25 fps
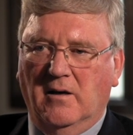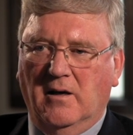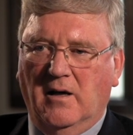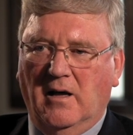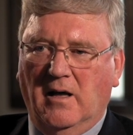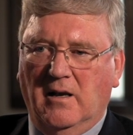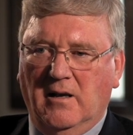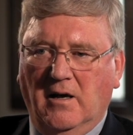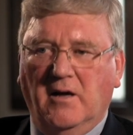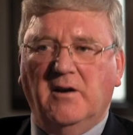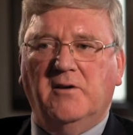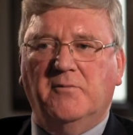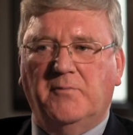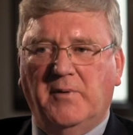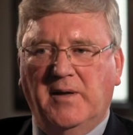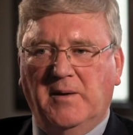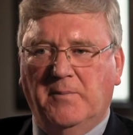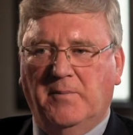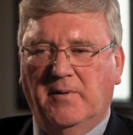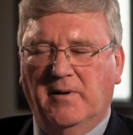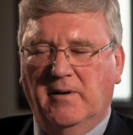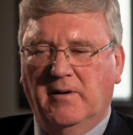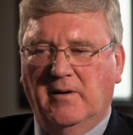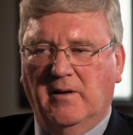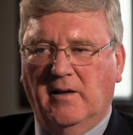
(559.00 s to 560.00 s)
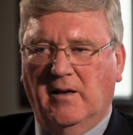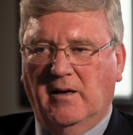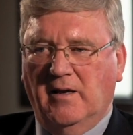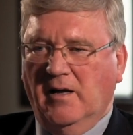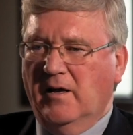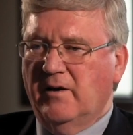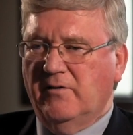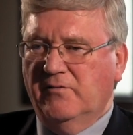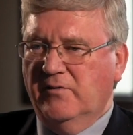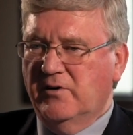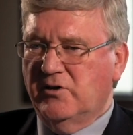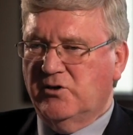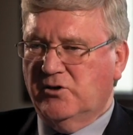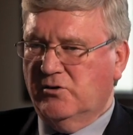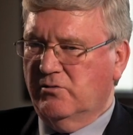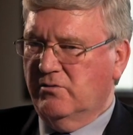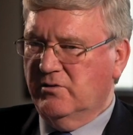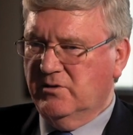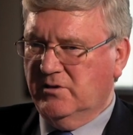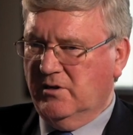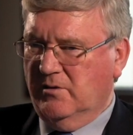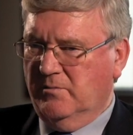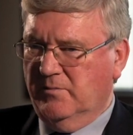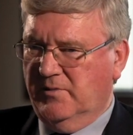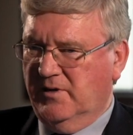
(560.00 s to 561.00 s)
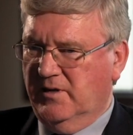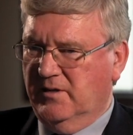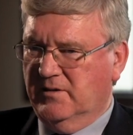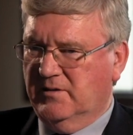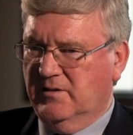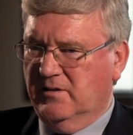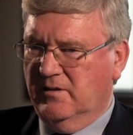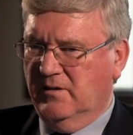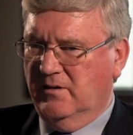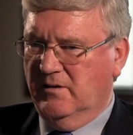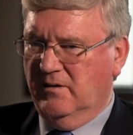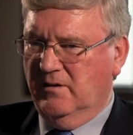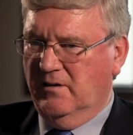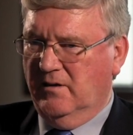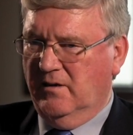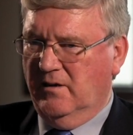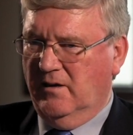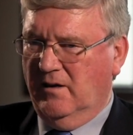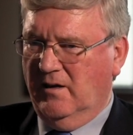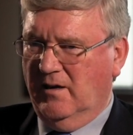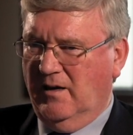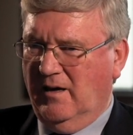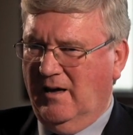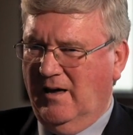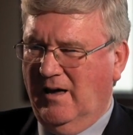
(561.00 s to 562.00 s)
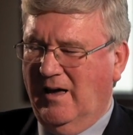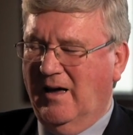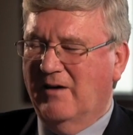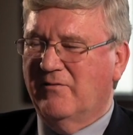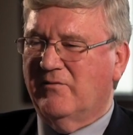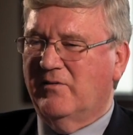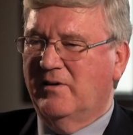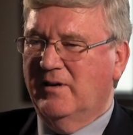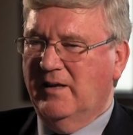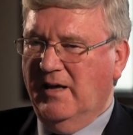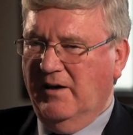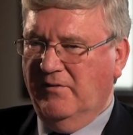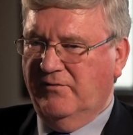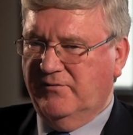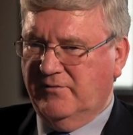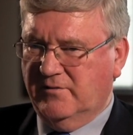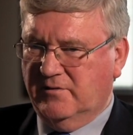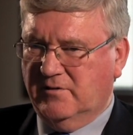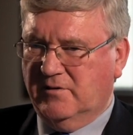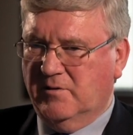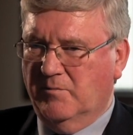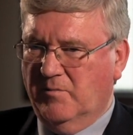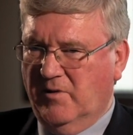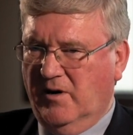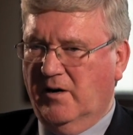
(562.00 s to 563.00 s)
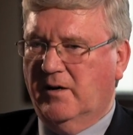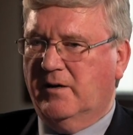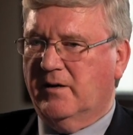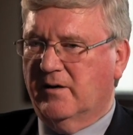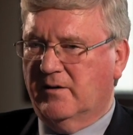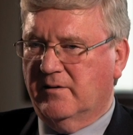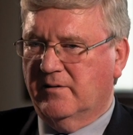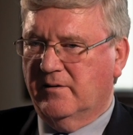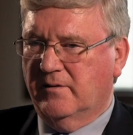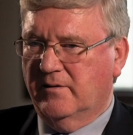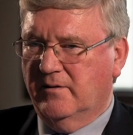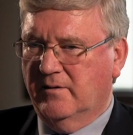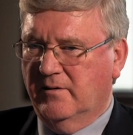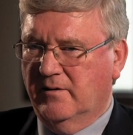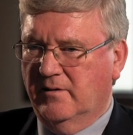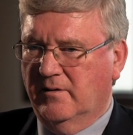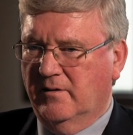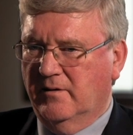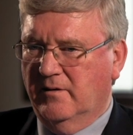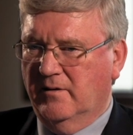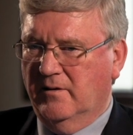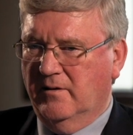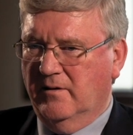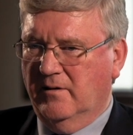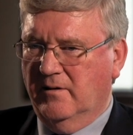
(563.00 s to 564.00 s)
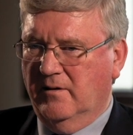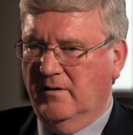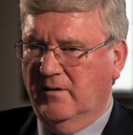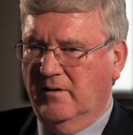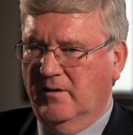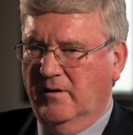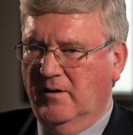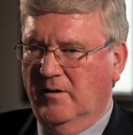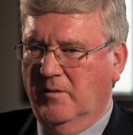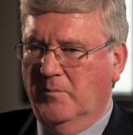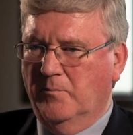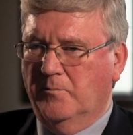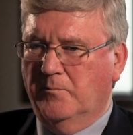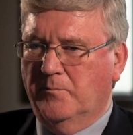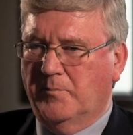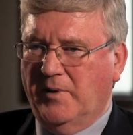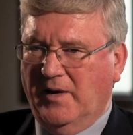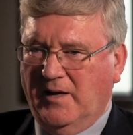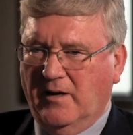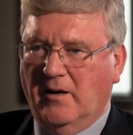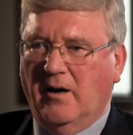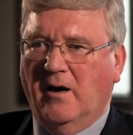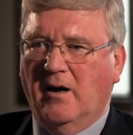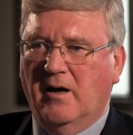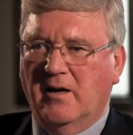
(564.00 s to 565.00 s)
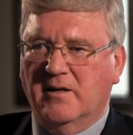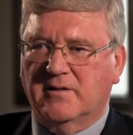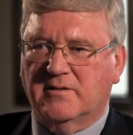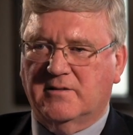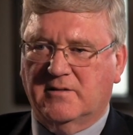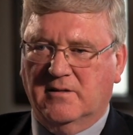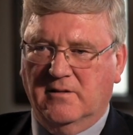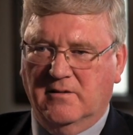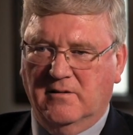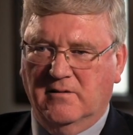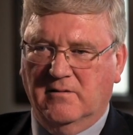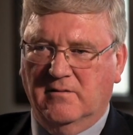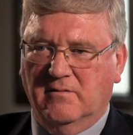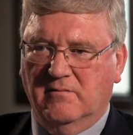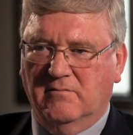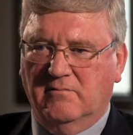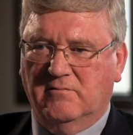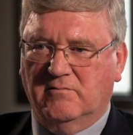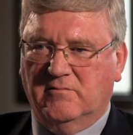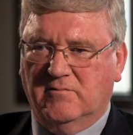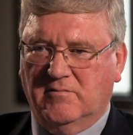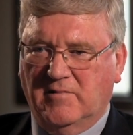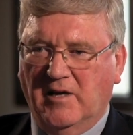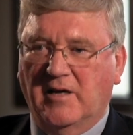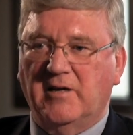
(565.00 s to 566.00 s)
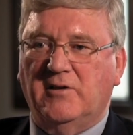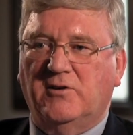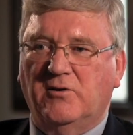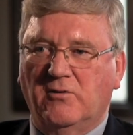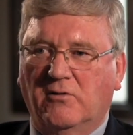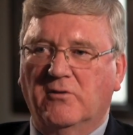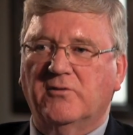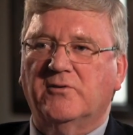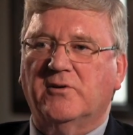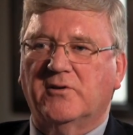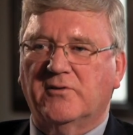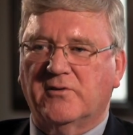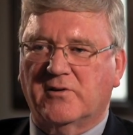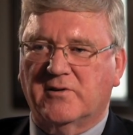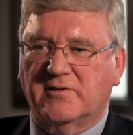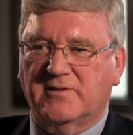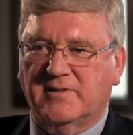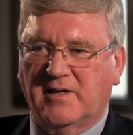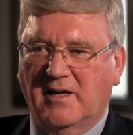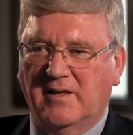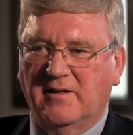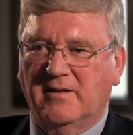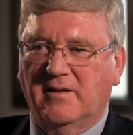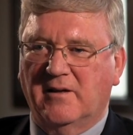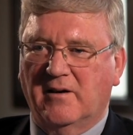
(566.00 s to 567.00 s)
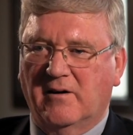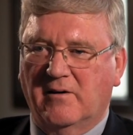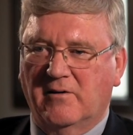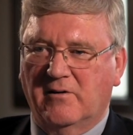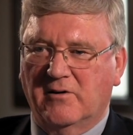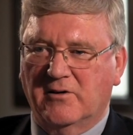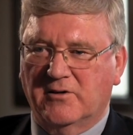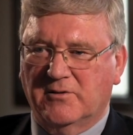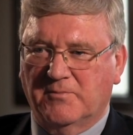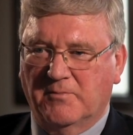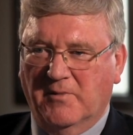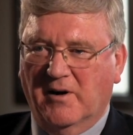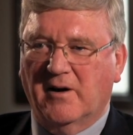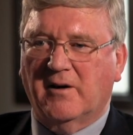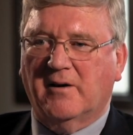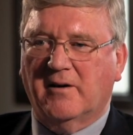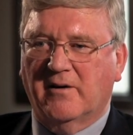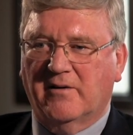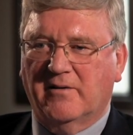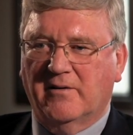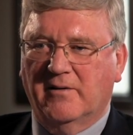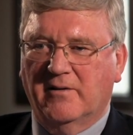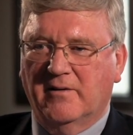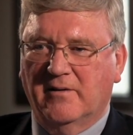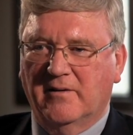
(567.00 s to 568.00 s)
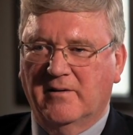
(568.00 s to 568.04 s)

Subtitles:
A lot of people, a lot of insurance companies have left the market because they don't understand the Irish market.